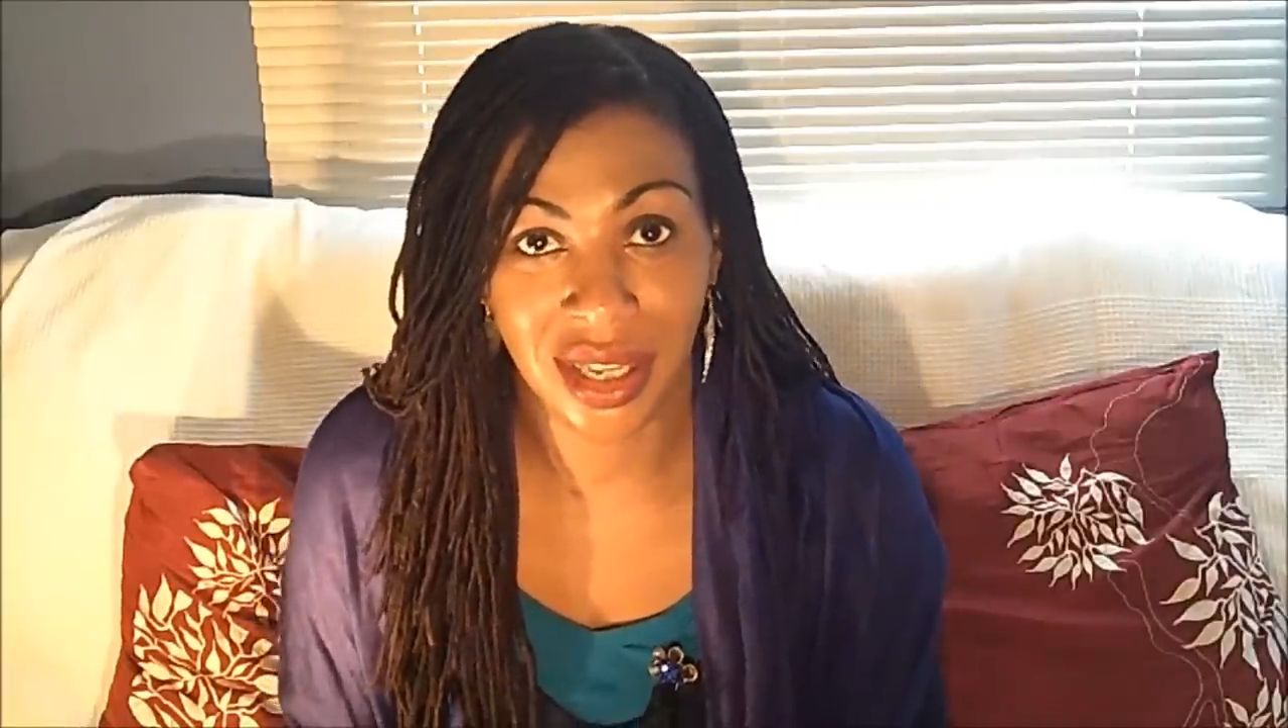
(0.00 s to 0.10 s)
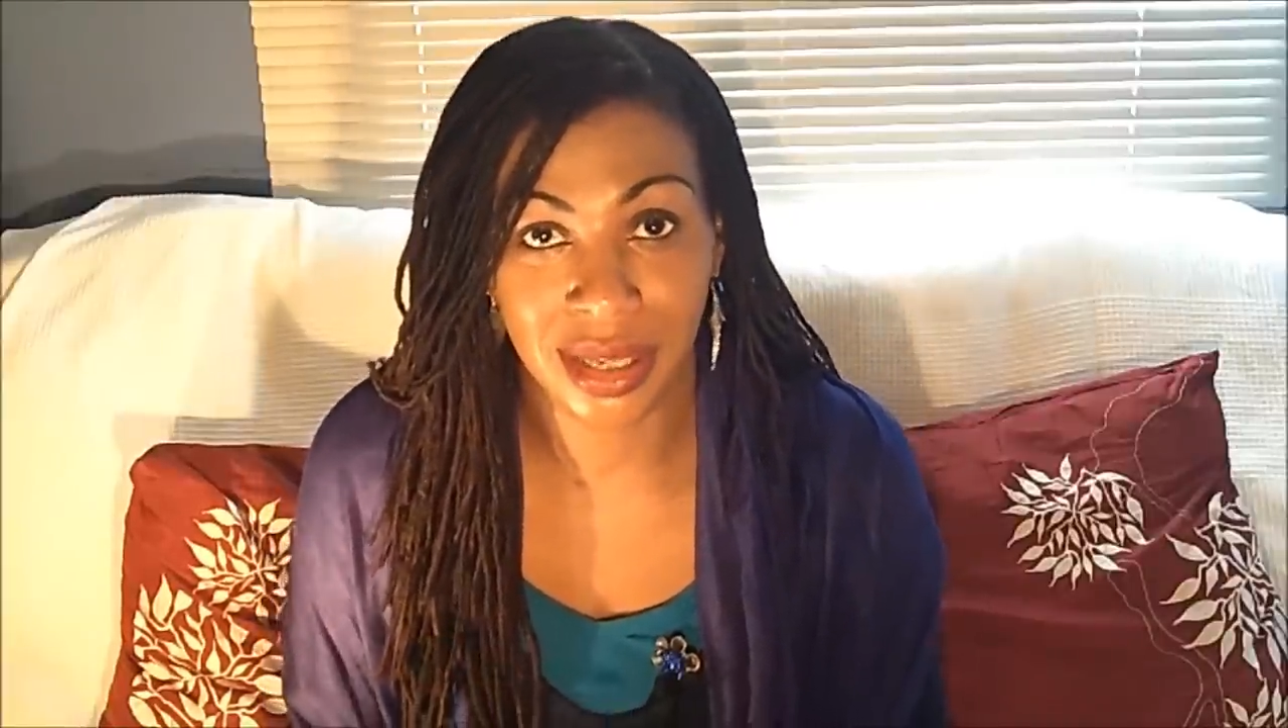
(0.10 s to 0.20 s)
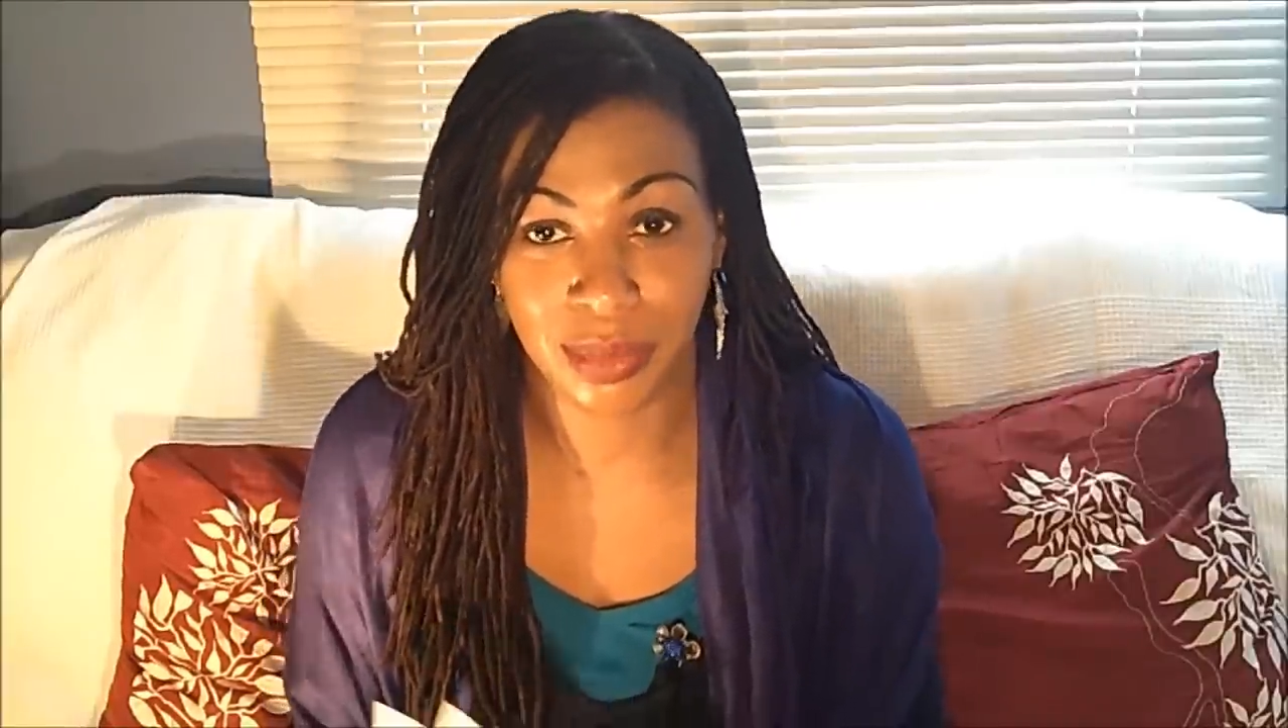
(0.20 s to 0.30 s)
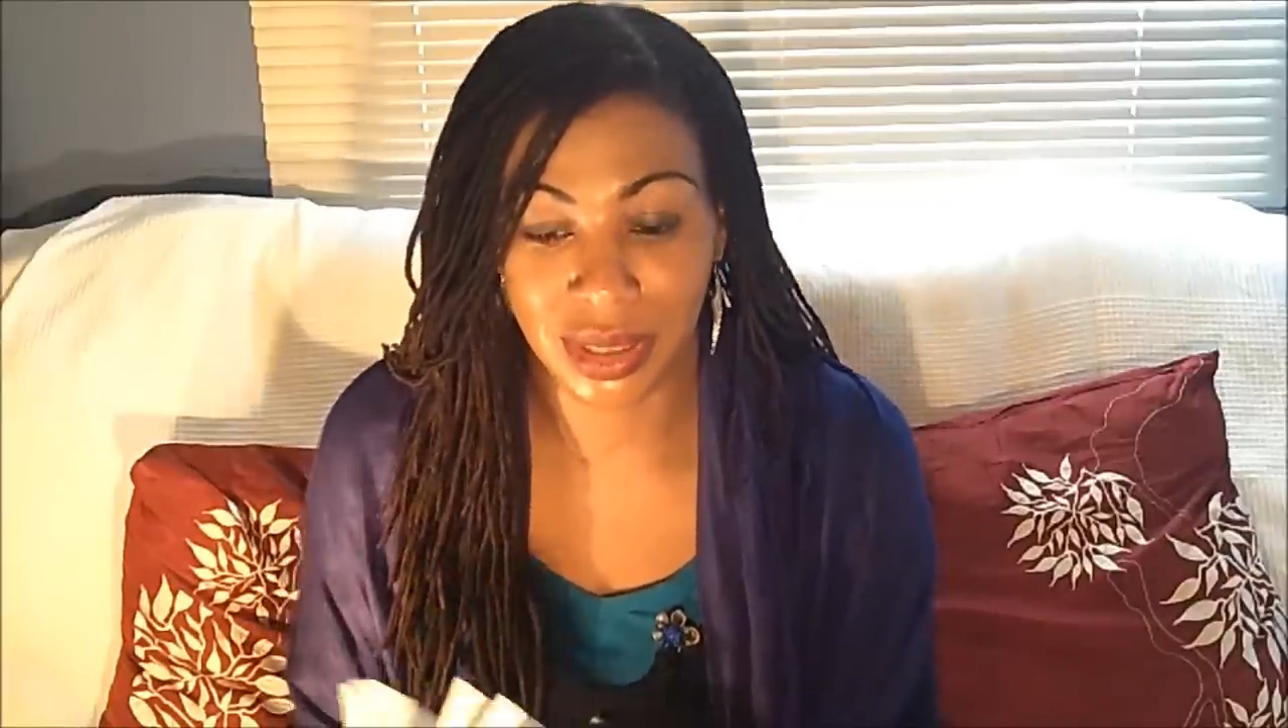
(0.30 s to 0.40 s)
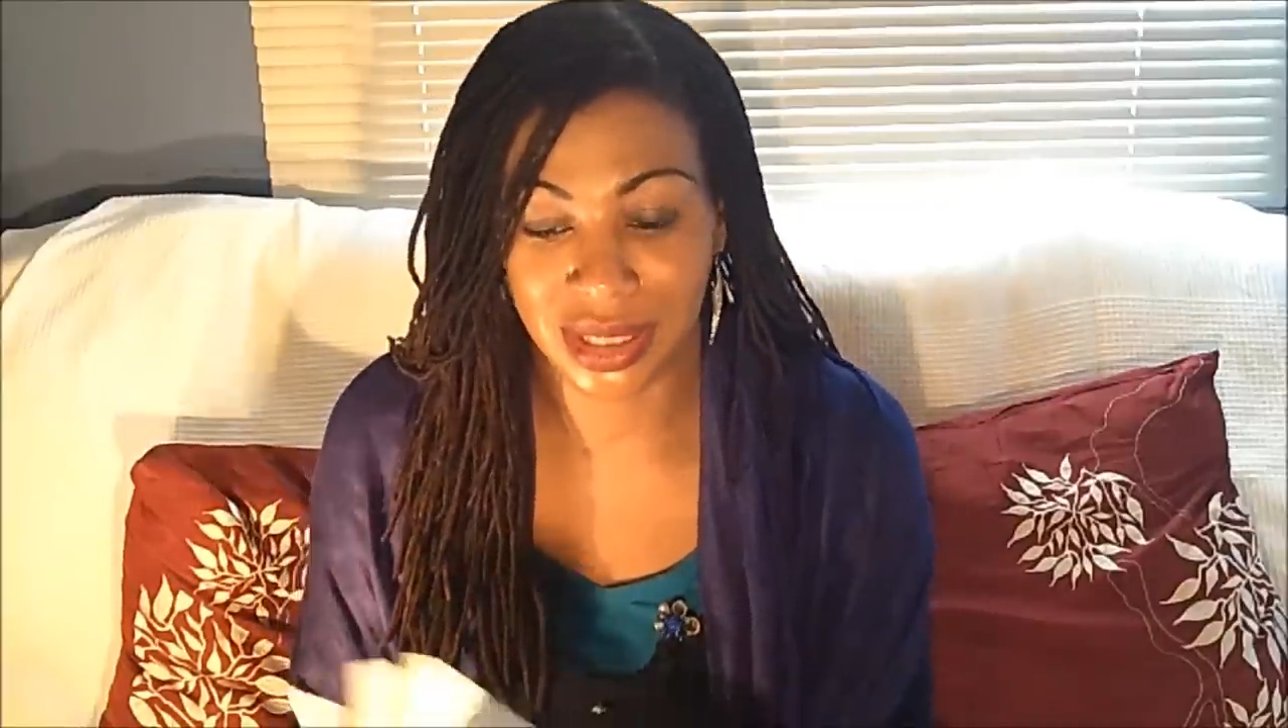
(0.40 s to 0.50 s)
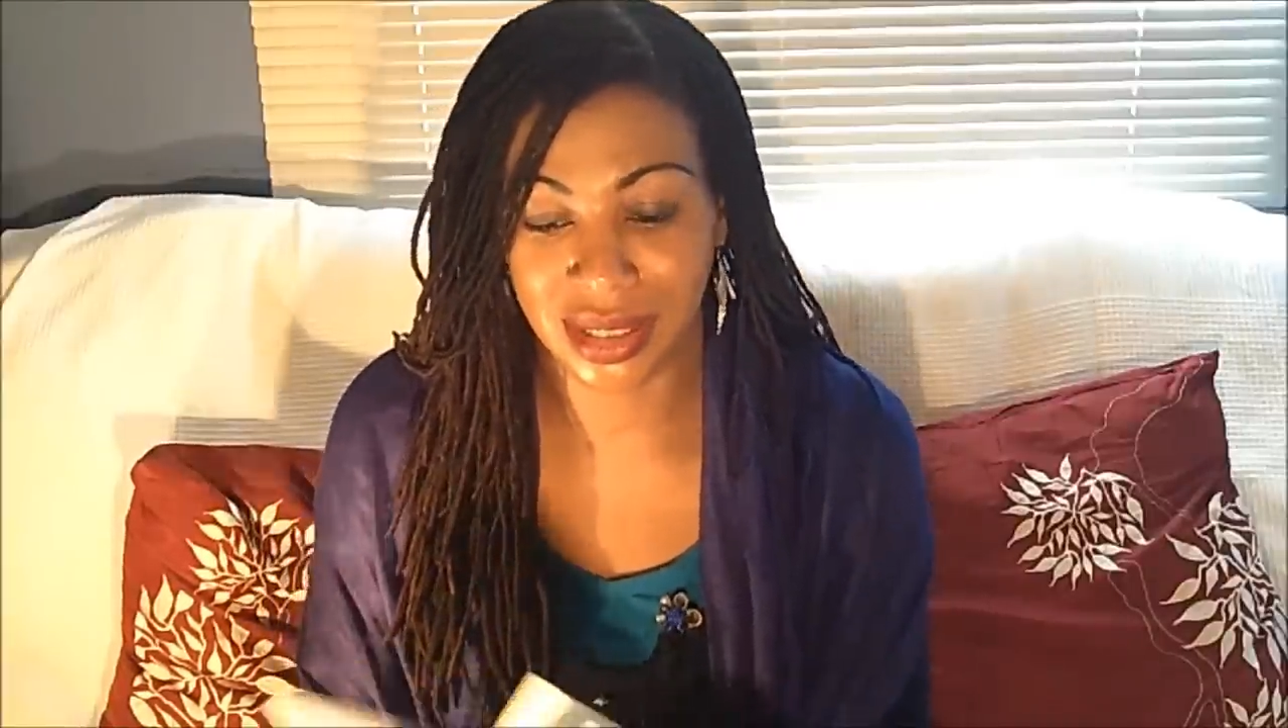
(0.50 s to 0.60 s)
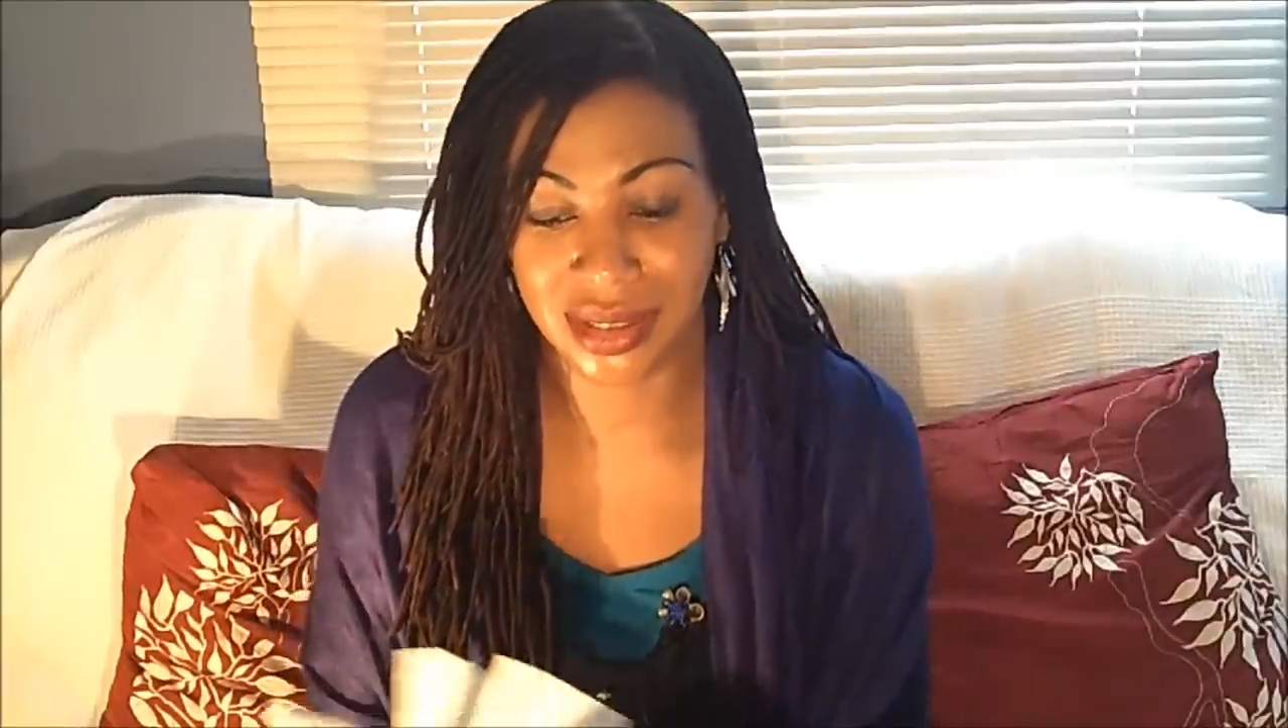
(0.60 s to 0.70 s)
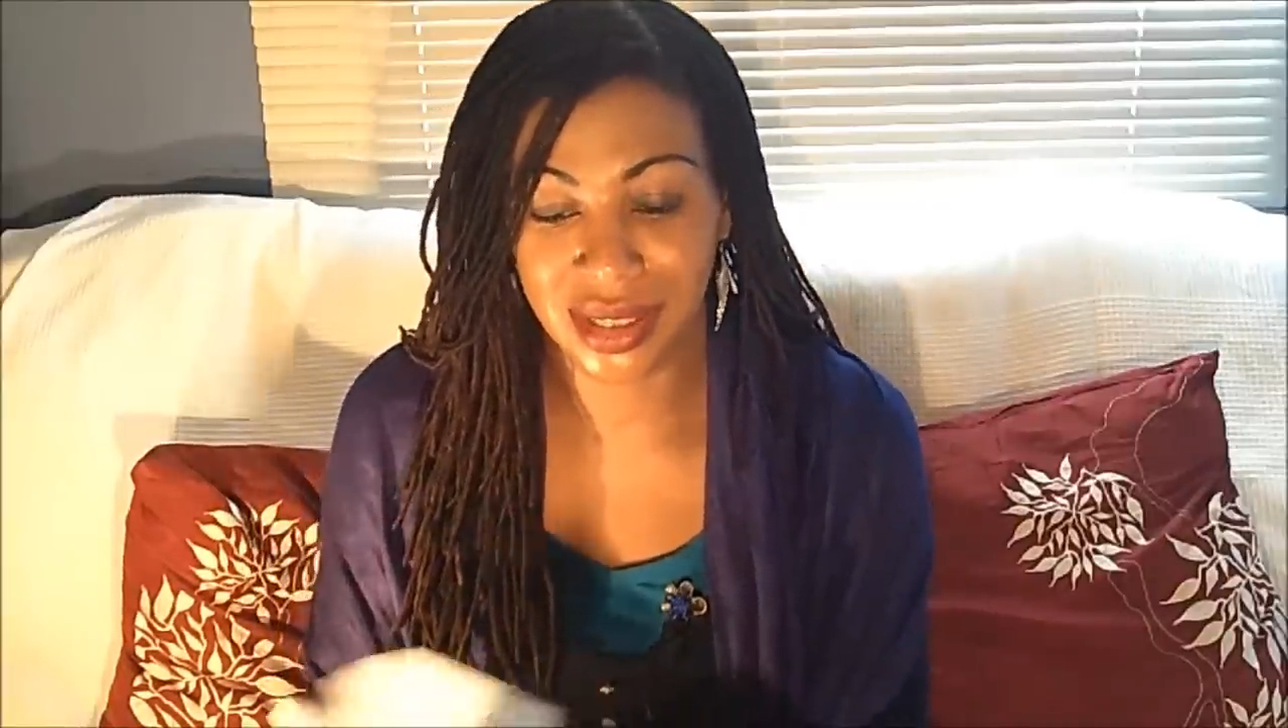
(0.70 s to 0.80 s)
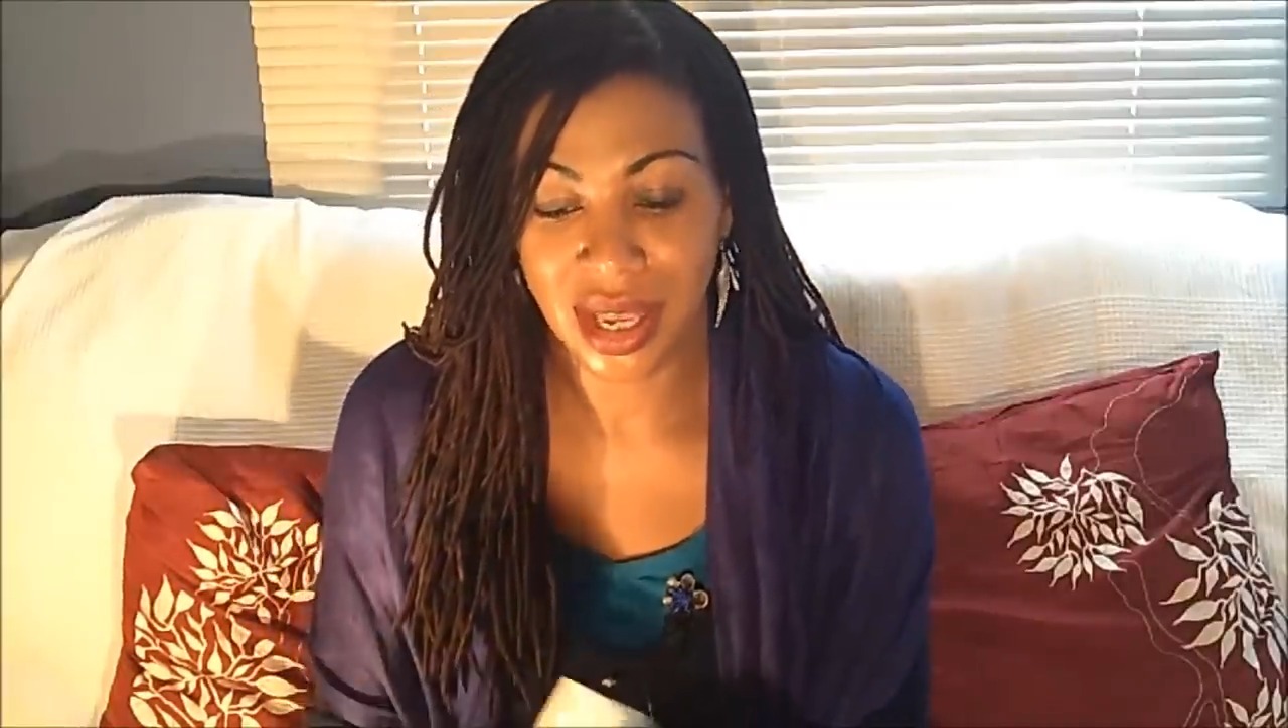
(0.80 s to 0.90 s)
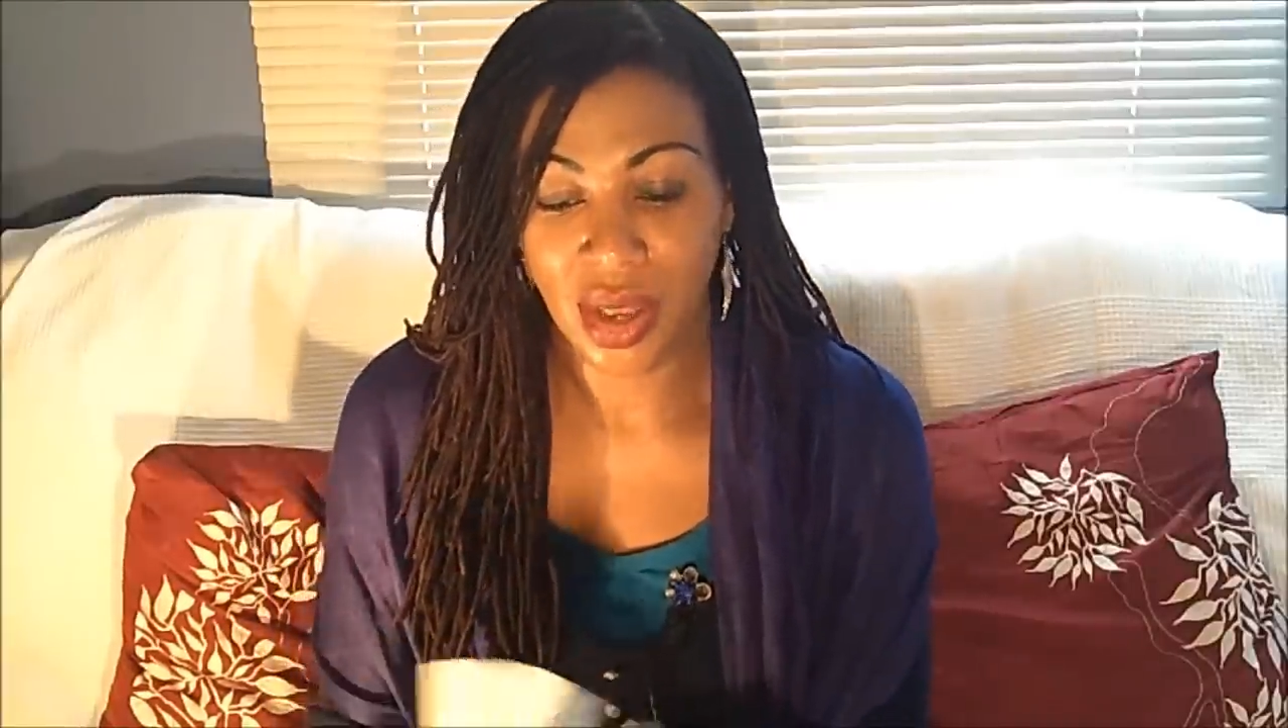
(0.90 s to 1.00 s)

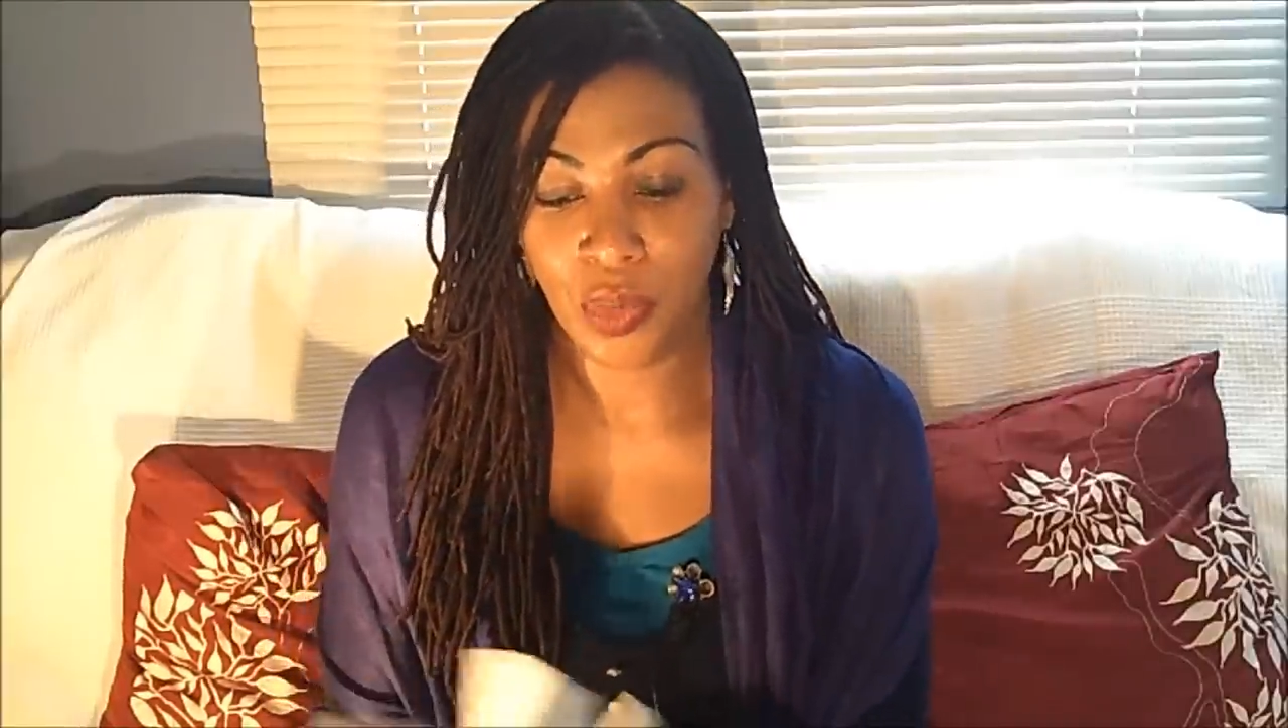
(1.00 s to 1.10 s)
Lightworkers,